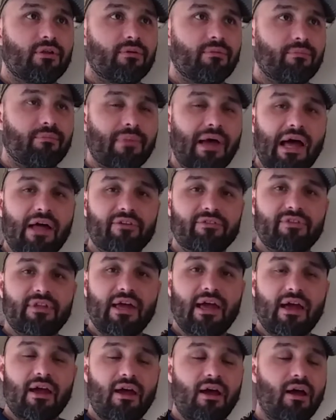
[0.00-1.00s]

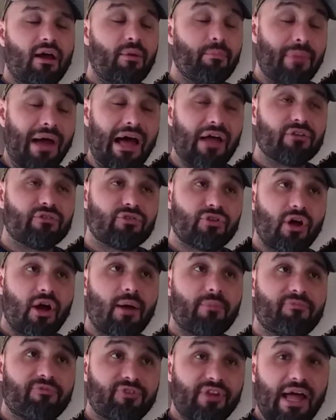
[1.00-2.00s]

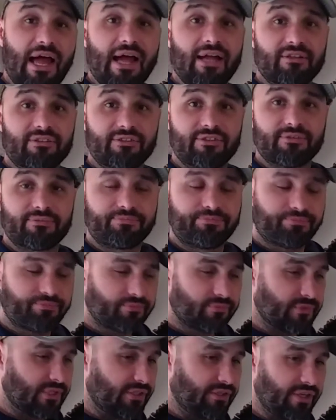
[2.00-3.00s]
Mountaintop flats.
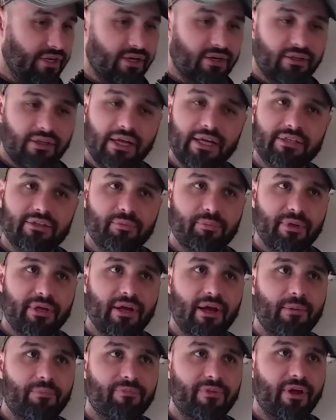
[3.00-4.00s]
The deer like to be
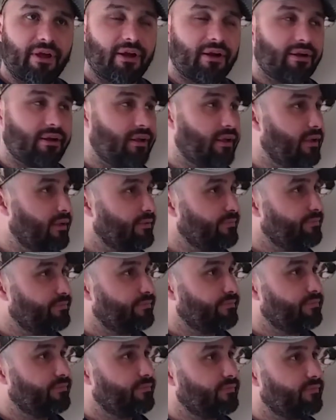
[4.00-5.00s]
up there, and
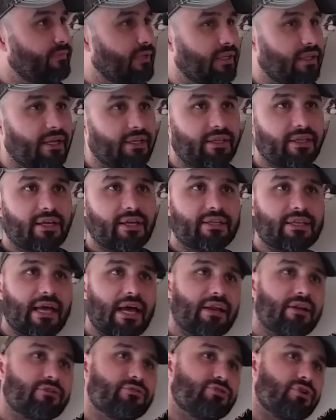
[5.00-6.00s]
they like to get
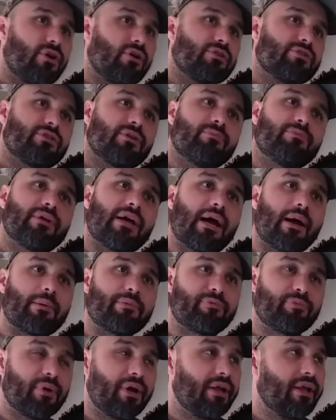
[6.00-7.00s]
down and draw sometimes,
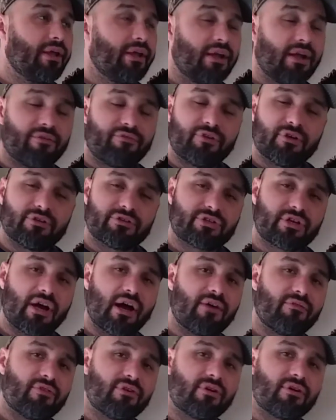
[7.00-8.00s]
but if there's
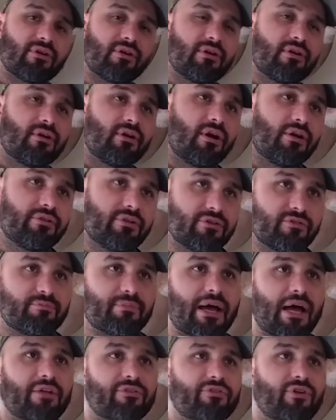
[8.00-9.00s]
cover on those
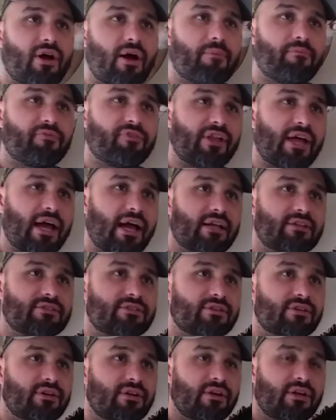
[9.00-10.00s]
mountaintop flats,
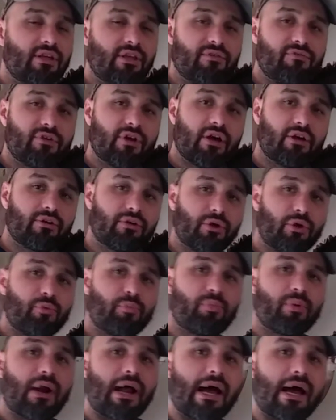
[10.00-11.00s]
you've got good
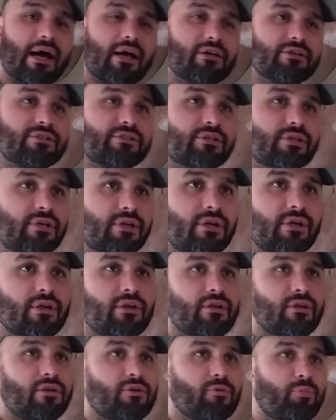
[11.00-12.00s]
browse,
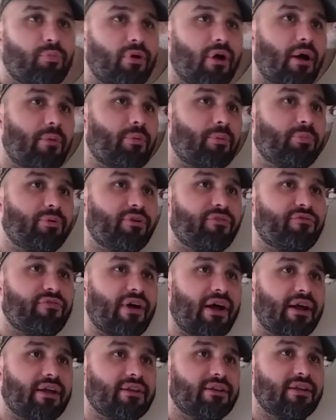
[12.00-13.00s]
you'll probably
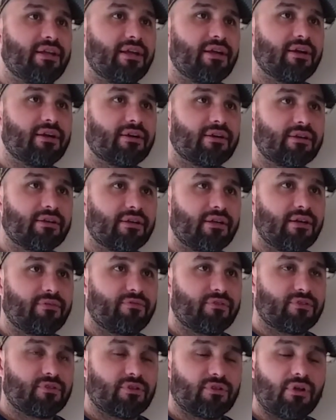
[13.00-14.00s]
find deer if
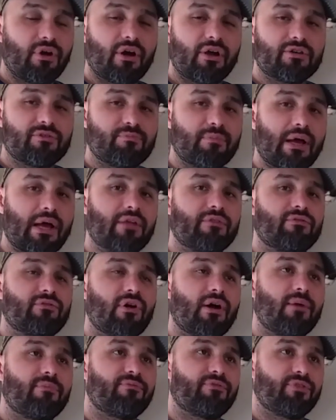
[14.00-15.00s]
it's a large
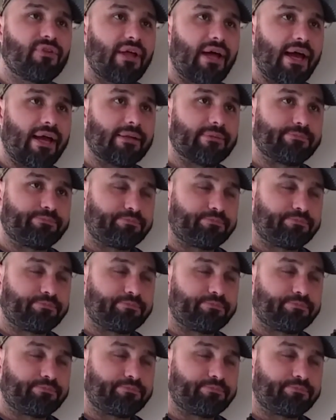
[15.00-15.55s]
mountaintop flat,